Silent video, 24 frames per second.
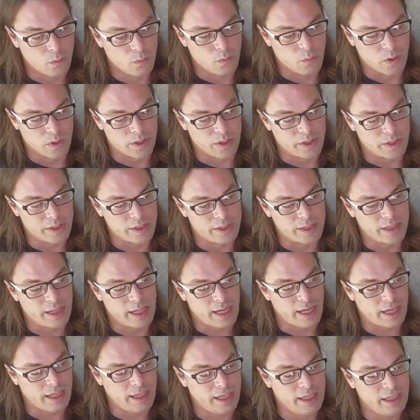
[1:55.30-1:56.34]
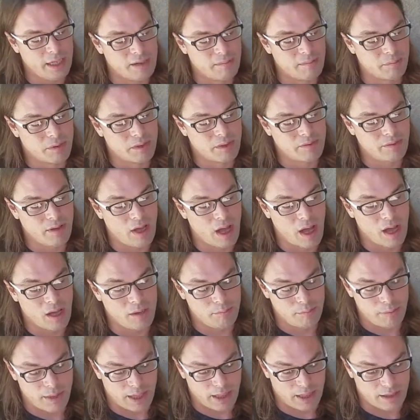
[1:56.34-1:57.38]
word any number of
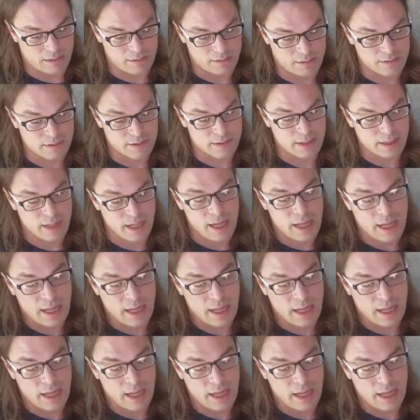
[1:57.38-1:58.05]
compounds